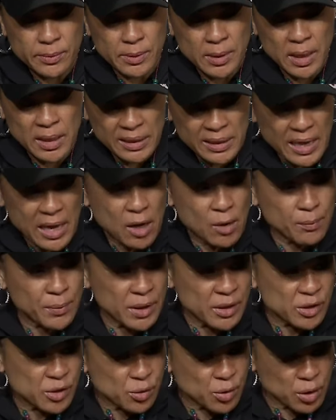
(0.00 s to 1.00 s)
allowed
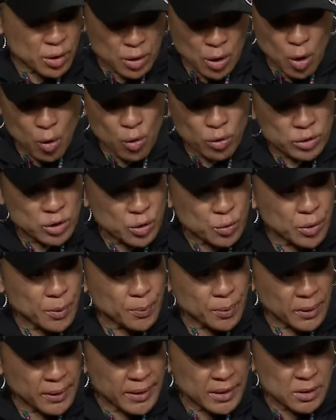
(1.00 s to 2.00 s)
me to go to a
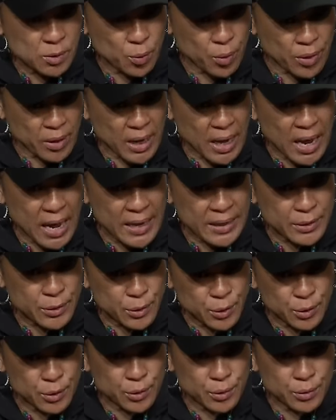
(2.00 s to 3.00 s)
place where I
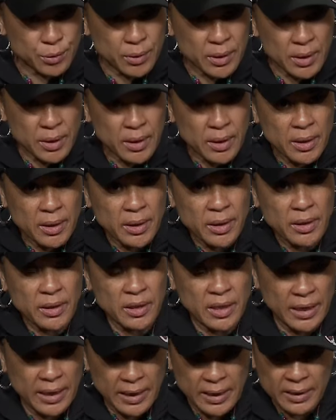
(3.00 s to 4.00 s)
knew
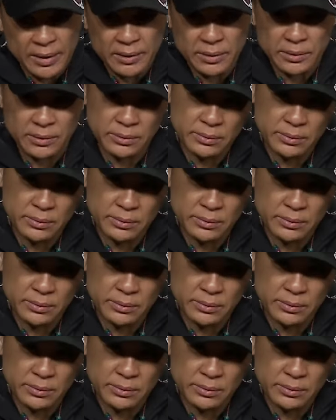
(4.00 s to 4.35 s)
that